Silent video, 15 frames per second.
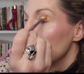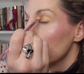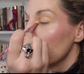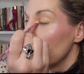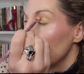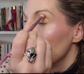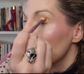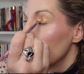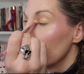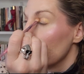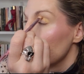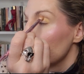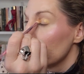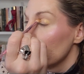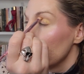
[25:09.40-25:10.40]
I love
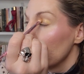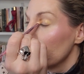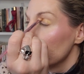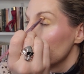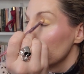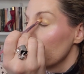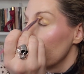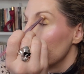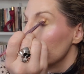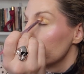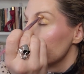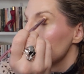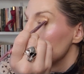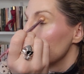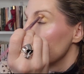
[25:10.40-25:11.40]
Marvel. I would
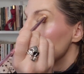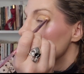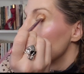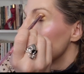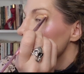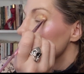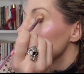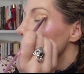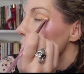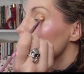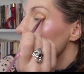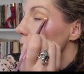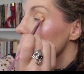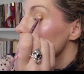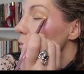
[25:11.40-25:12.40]
love to play a Marvel
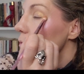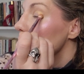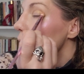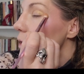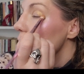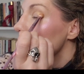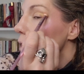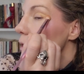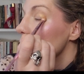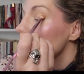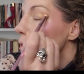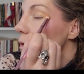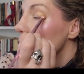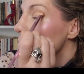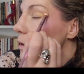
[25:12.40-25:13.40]
character one day.
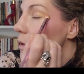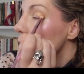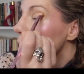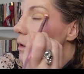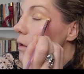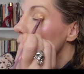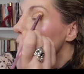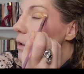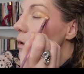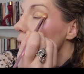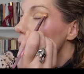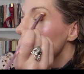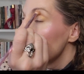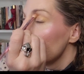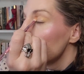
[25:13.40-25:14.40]

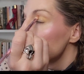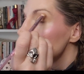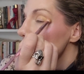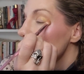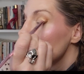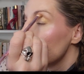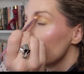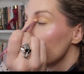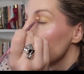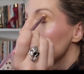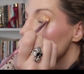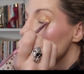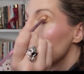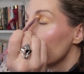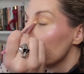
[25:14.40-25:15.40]
Gosh, that would be
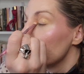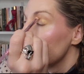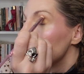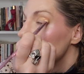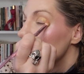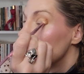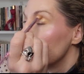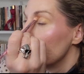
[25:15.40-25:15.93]
fun.